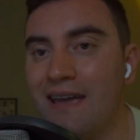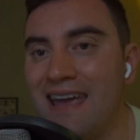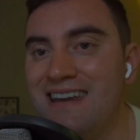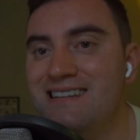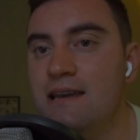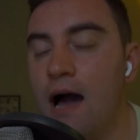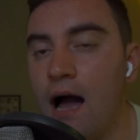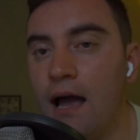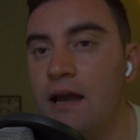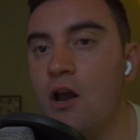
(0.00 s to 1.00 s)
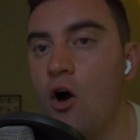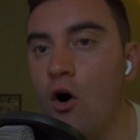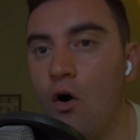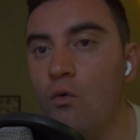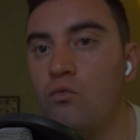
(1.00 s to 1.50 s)
a
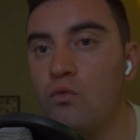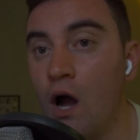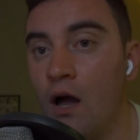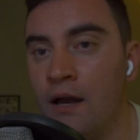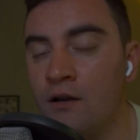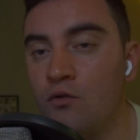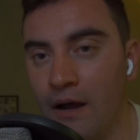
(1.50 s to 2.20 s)
9-0 run.